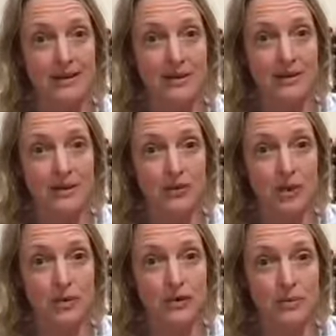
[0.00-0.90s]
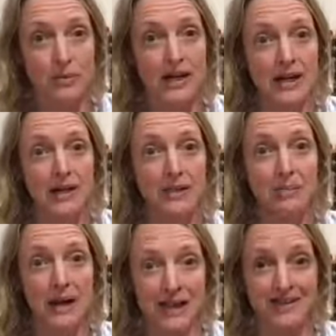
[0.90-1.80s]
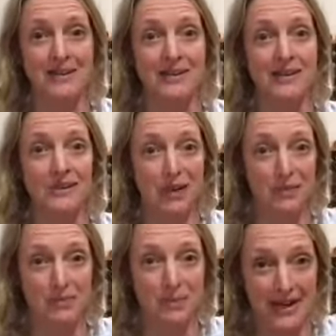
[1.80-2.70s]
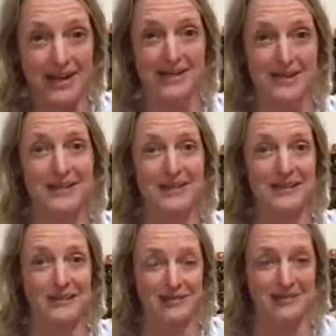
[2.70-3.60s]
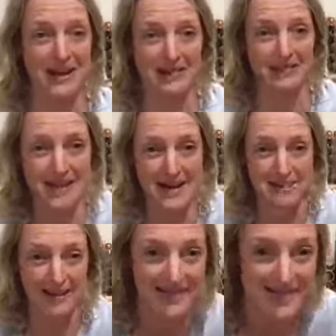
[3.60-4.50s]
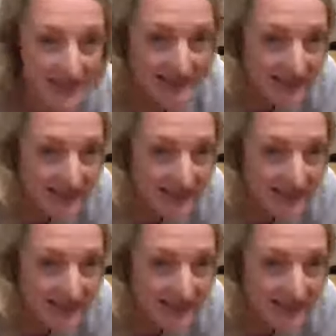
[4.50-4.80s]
and dolphin prelude. Bless you, dolphin prelude for 10 breaths.